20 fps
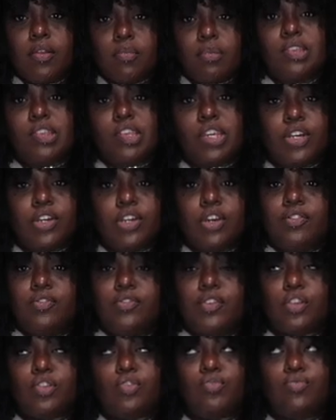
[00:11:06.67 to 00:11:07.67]
The material
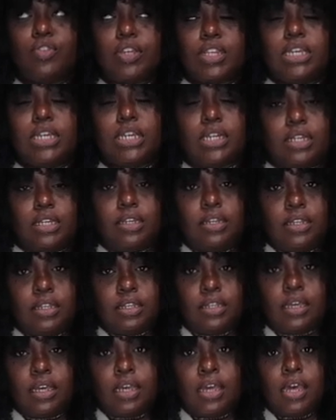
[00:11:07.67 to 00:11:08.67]
feels really good.
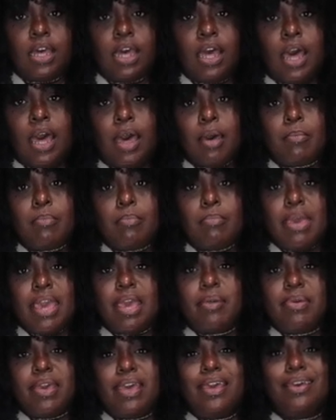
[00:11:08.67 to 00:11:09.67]

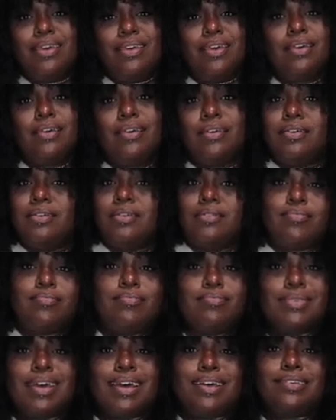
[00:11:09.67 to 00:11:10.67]
Maybe
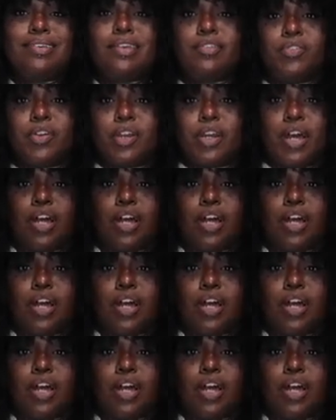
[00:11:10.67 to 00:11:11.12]
a different